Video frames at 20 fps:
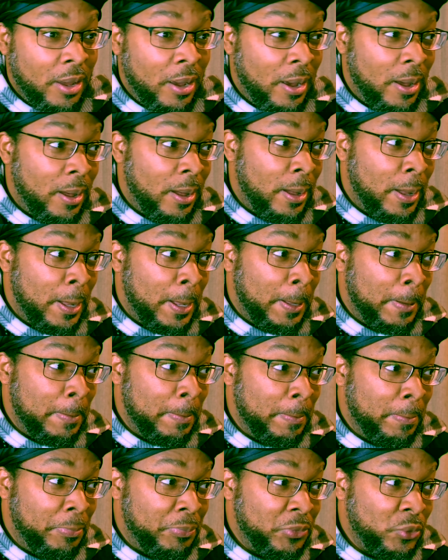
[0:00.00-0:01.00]

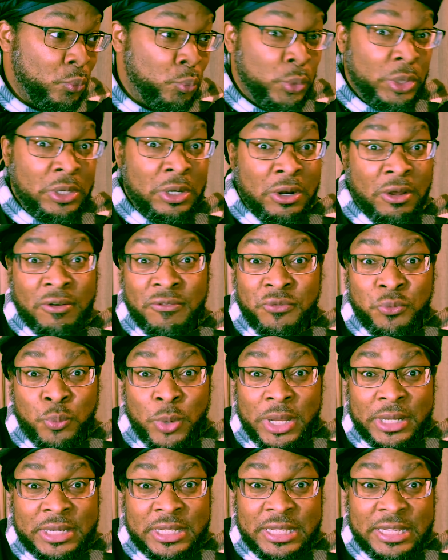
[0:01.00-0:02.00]
Um, we love
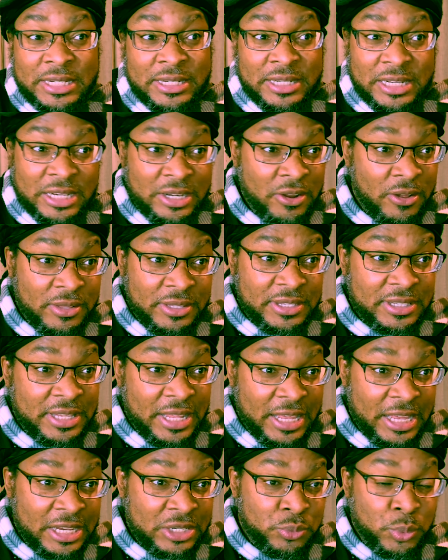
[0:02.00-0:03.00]
what he did on
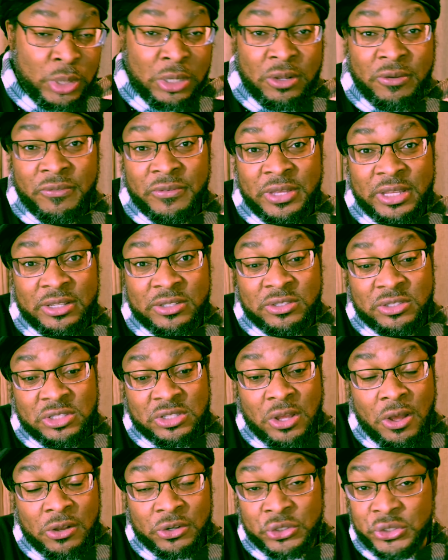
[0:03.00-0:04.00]
stage. We love his
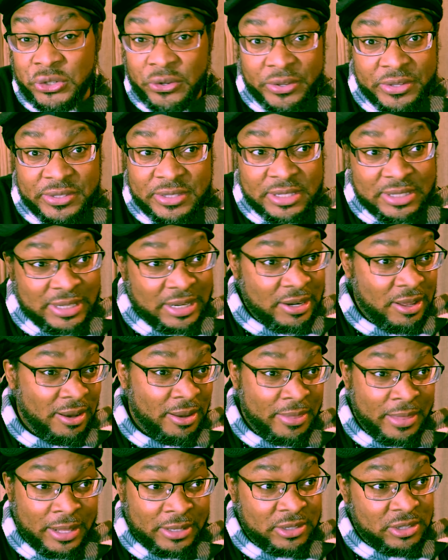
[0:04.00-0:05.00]
song choices and all
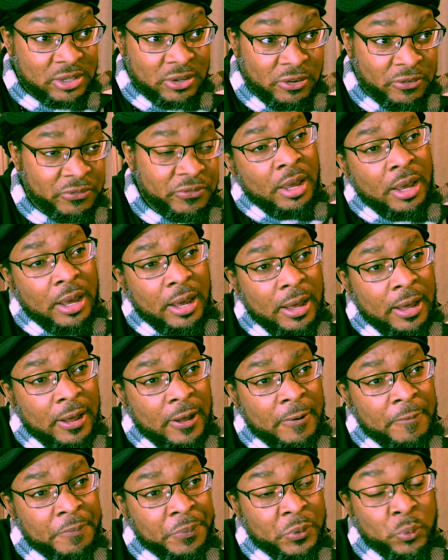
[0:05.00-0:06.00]
of that stuff.
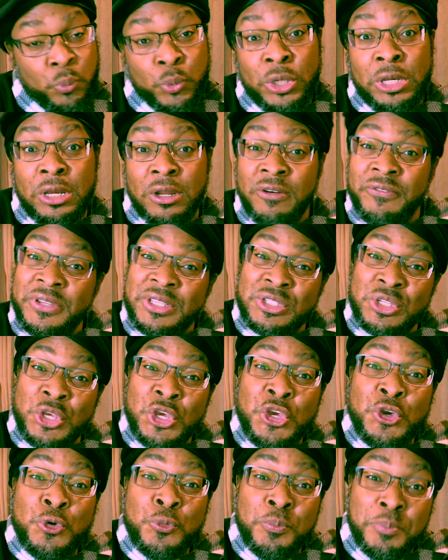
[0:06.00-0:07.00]
Um, we love his
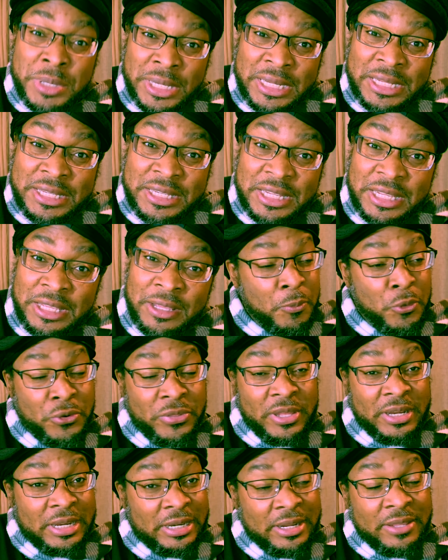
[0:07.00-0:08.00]
humility more
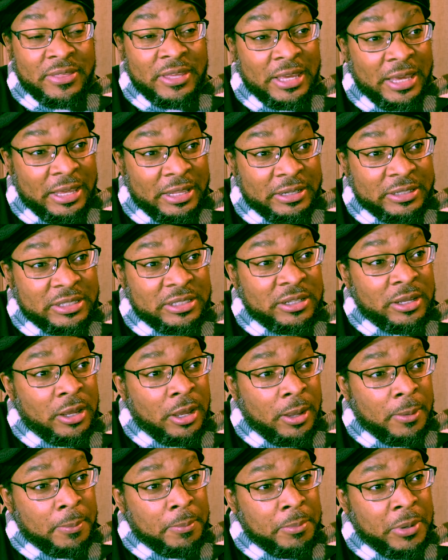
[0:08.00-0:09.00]
than anything else.
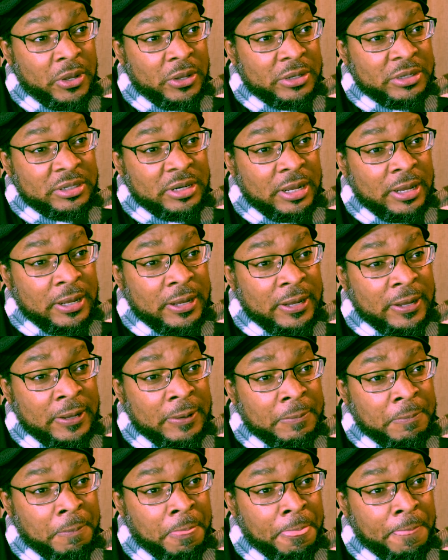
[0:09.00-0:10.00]
But
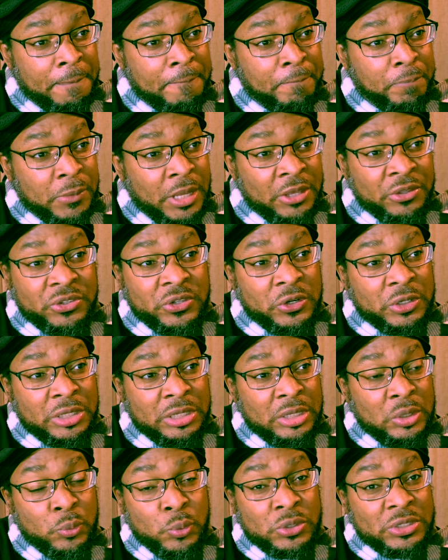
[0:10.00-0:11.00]
um, I
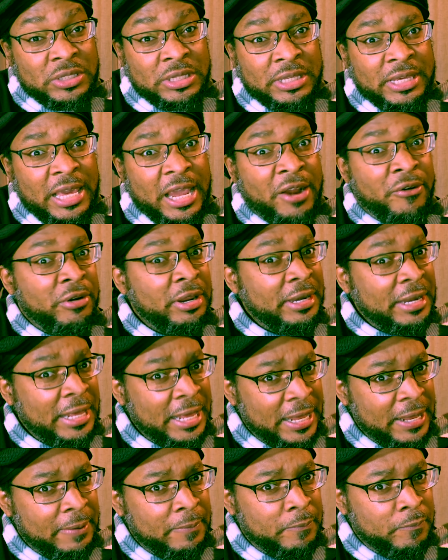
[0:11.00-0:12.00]
certainly wasn't carrying
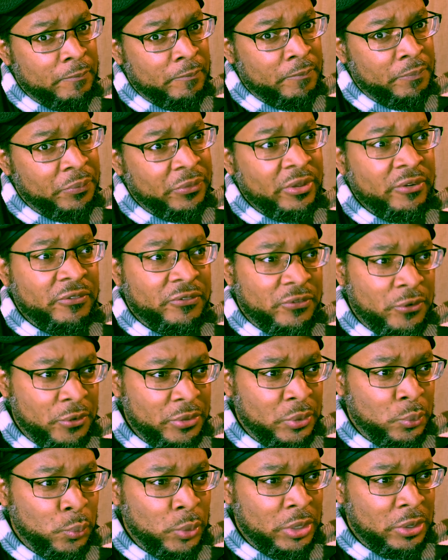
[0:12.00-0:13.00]
him for
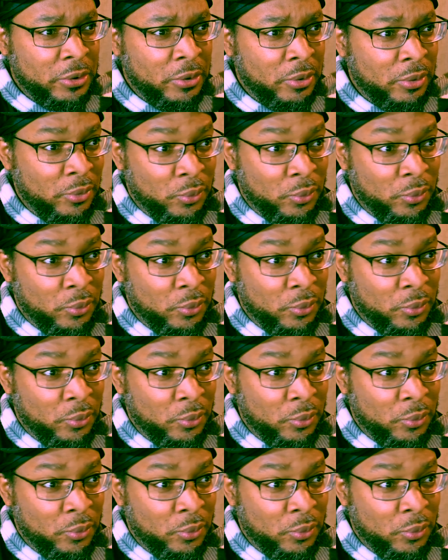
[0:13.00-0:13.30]
the winner.